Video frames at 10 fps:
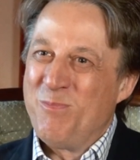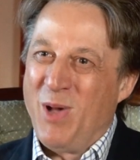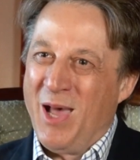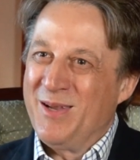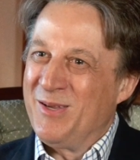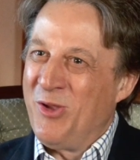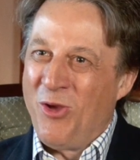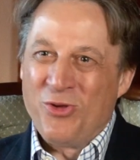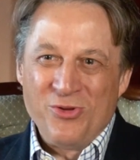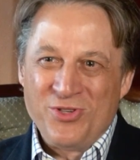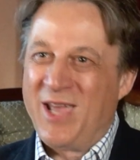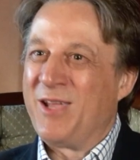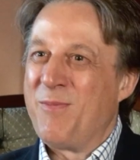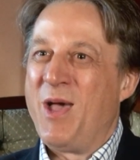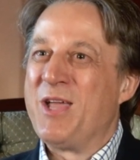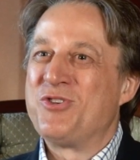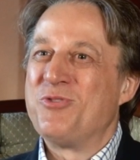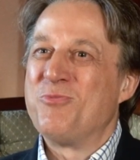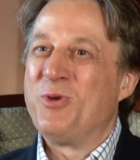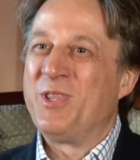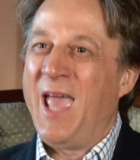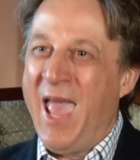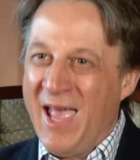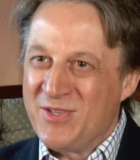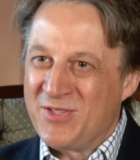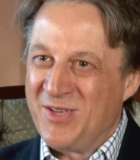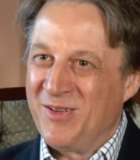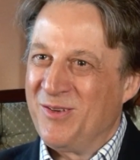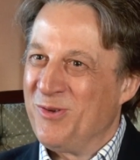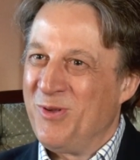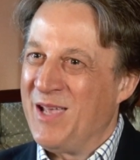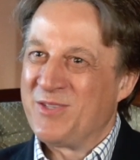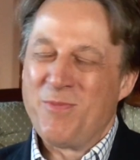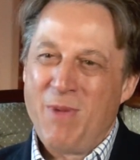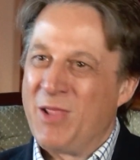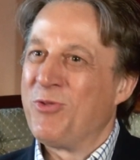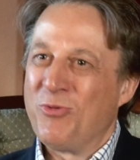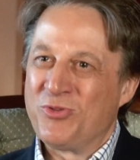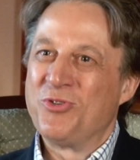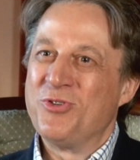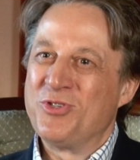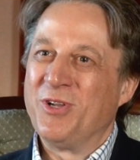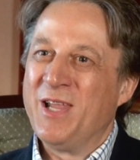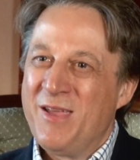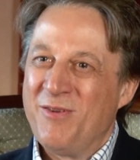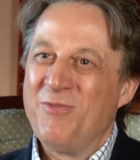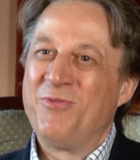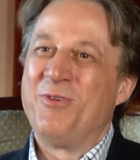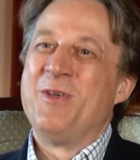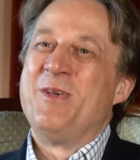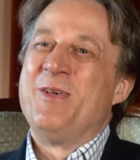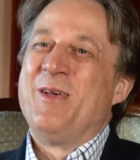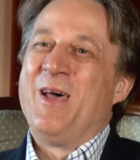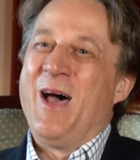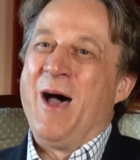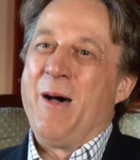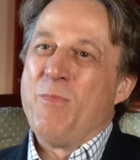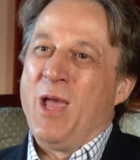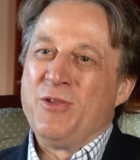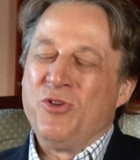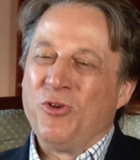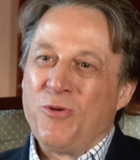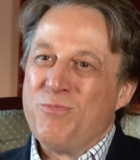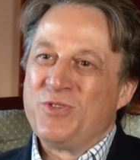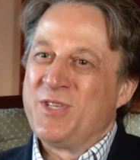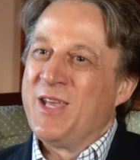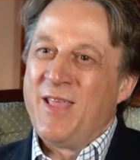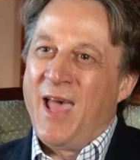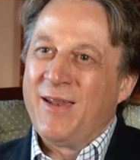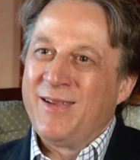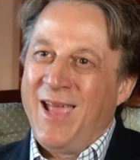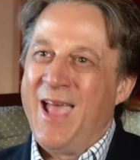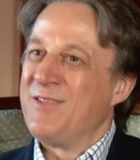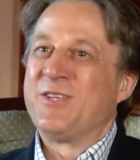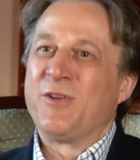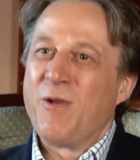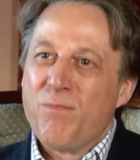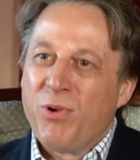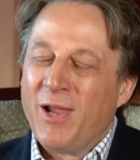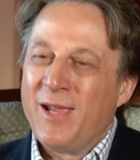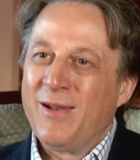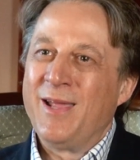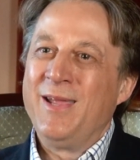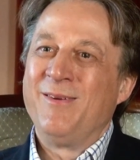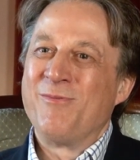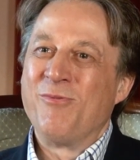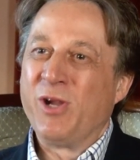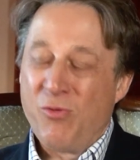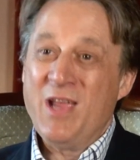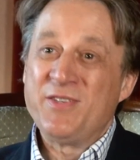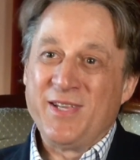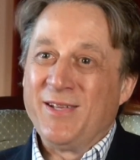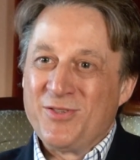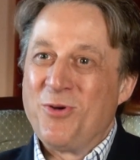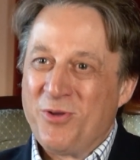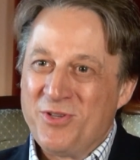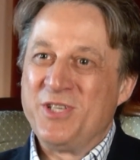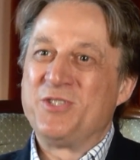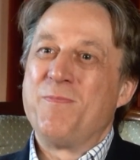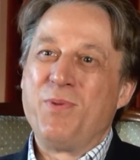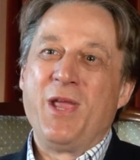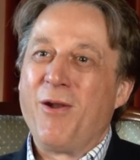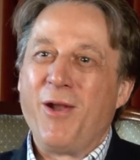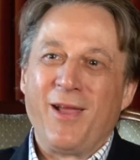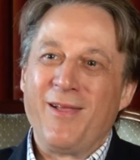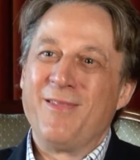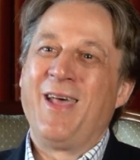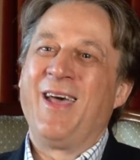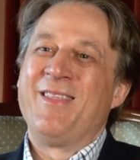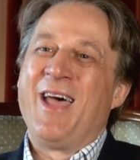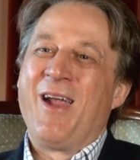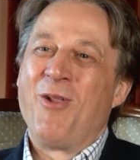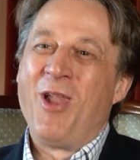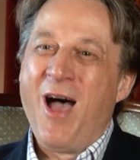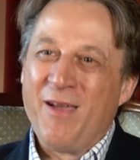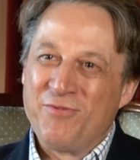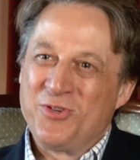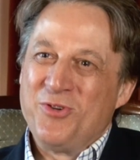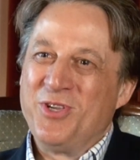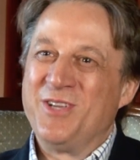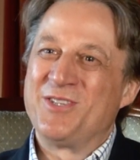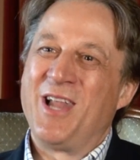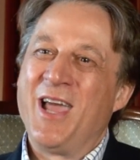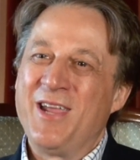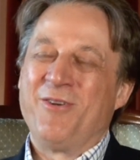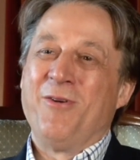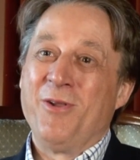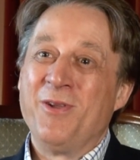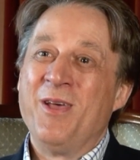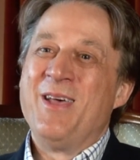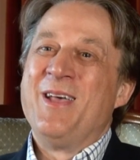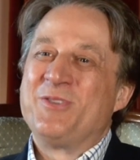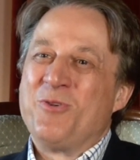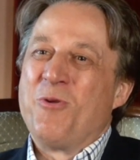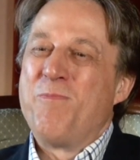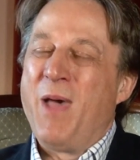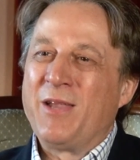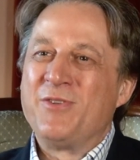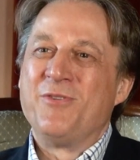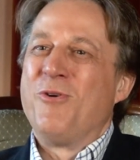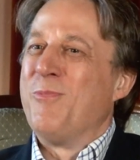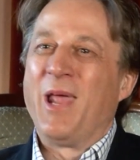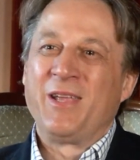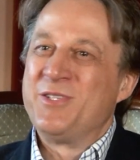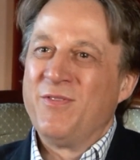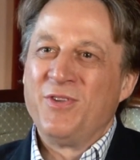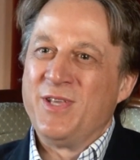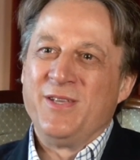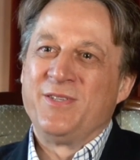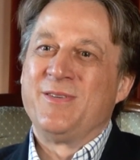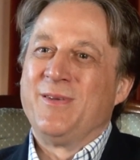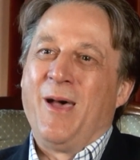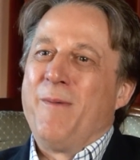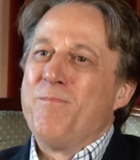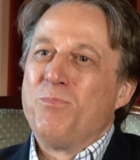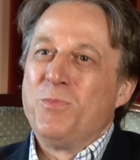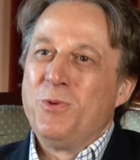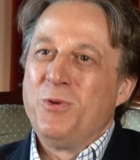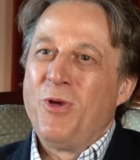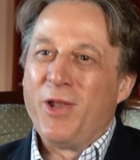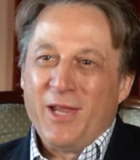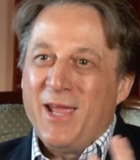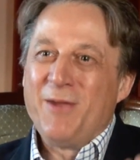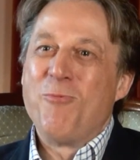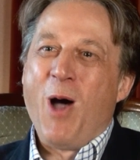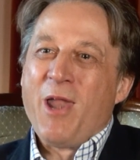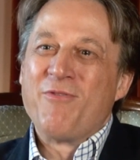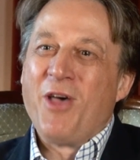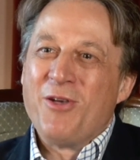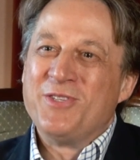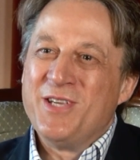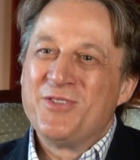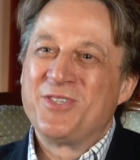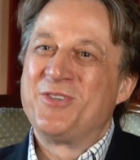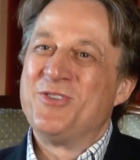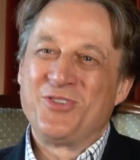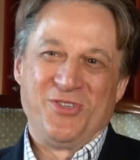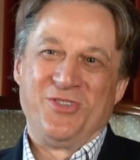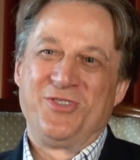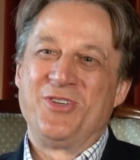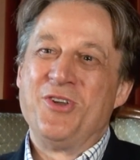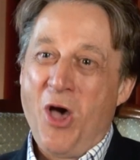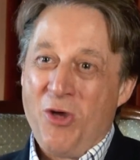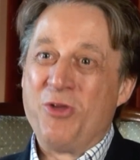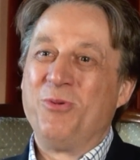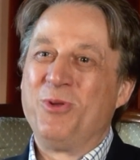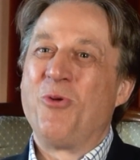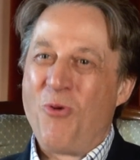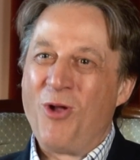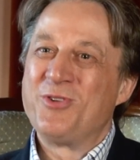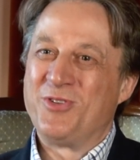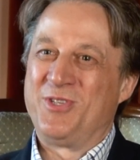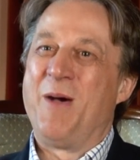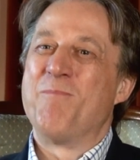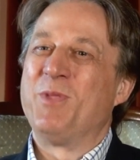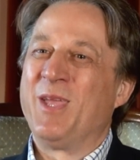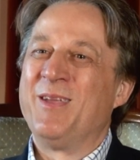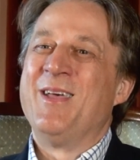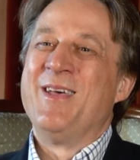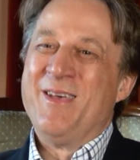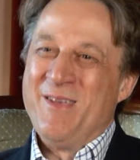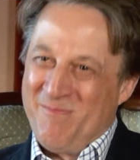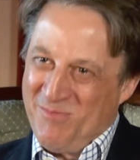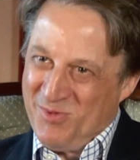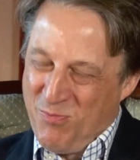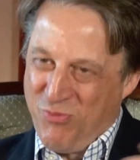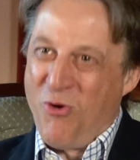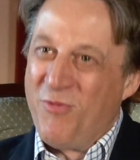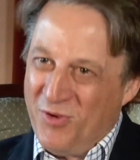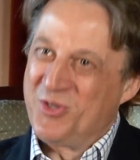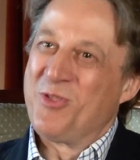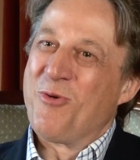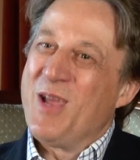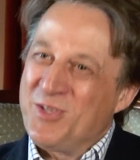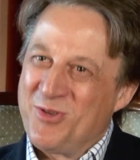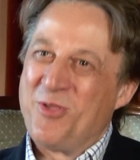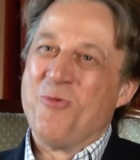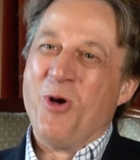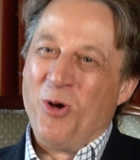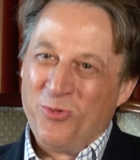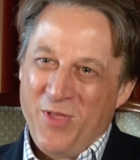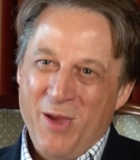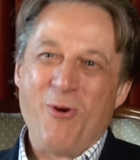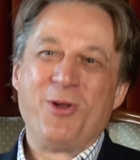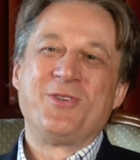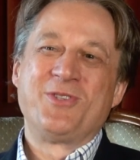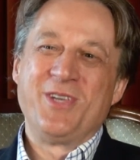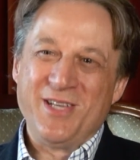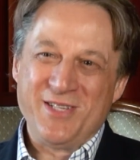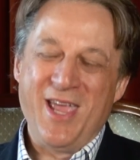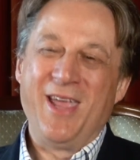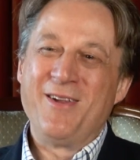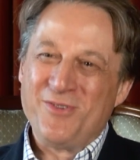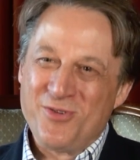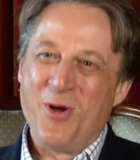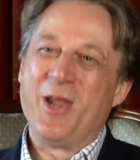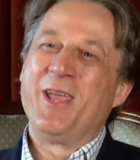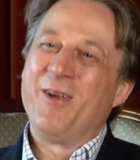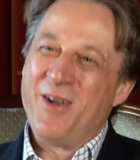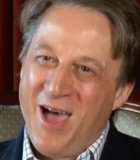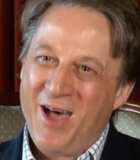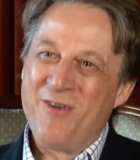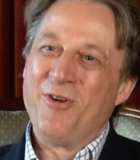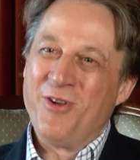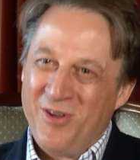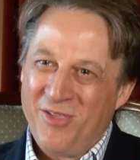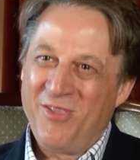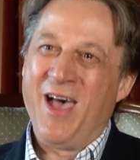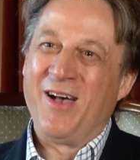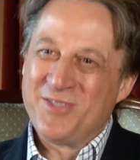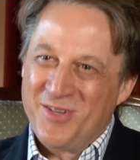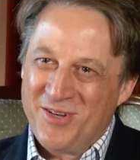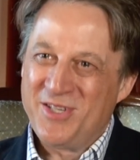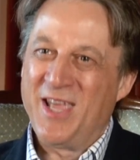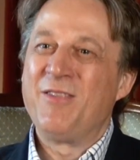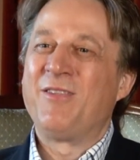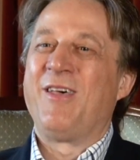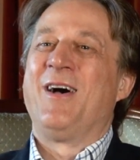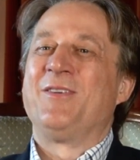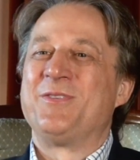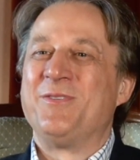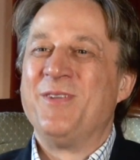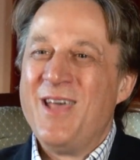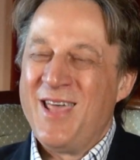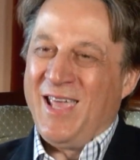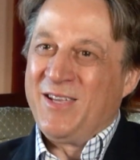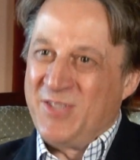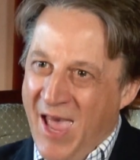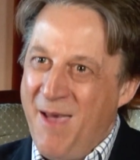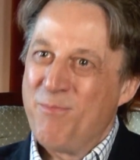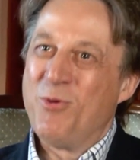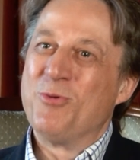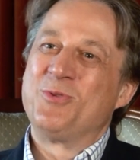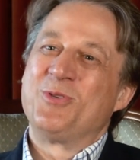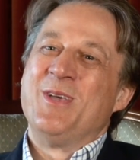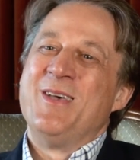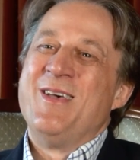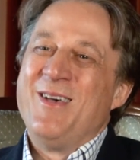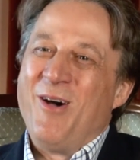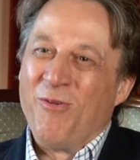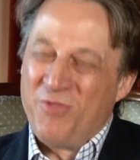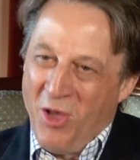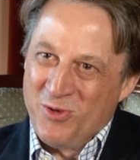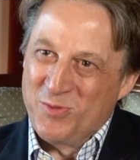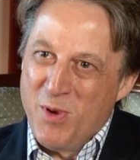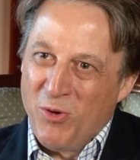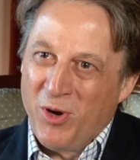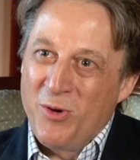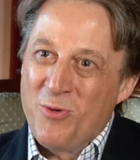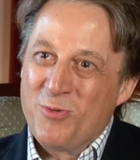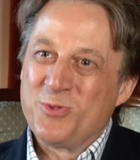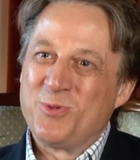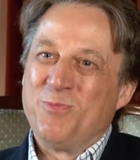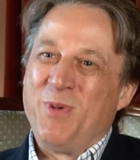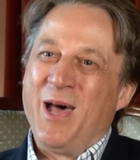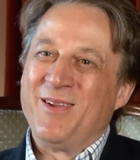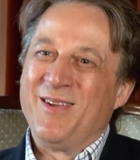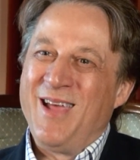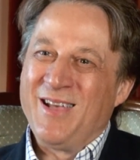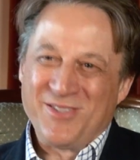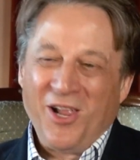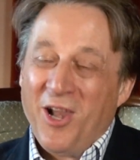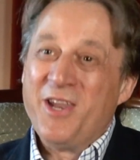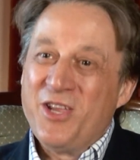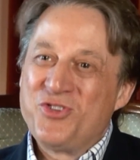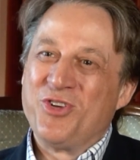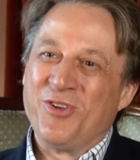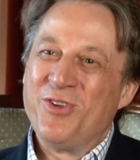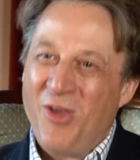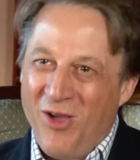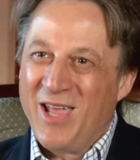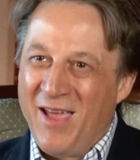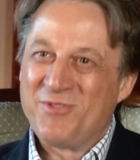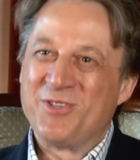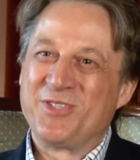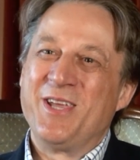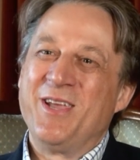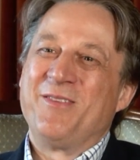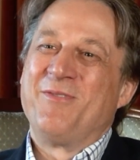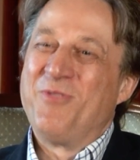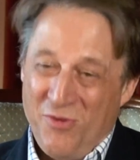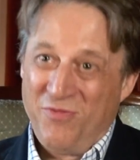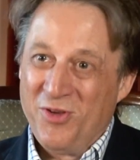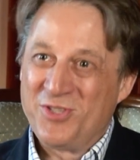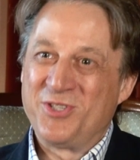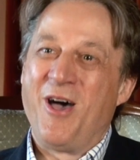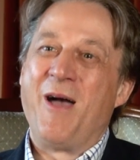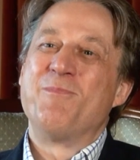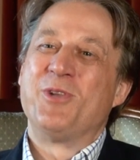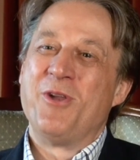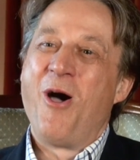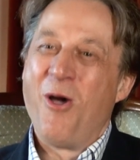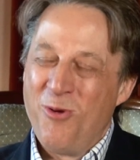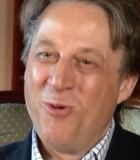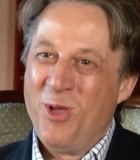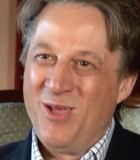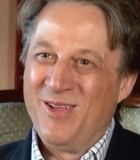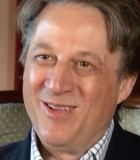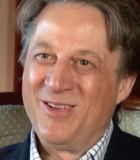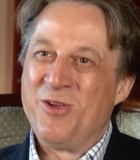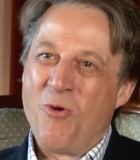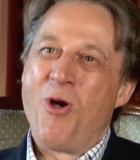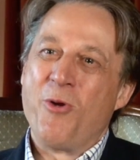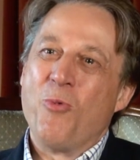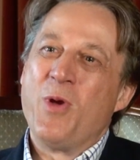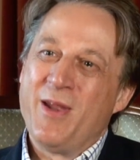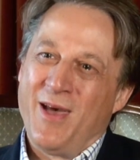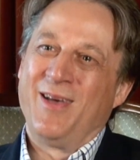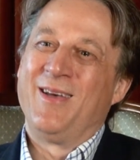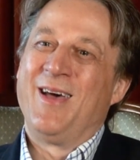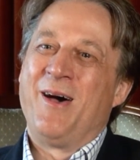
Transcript: But, you take a patient with cancer who has a month or 2 to live, and you can see that cancer completely regressing, sort of disappearing, and they're alive 2 years later and sort of back to normal activities. You only need one of those instances to know you're onto something. To prove it to the rest of the world, they want to see 10 and 20 and 100 and 1,000 and 10,000 examples of those miracles. But as a clinician, you only have to see it for the first time to know you're on a winner.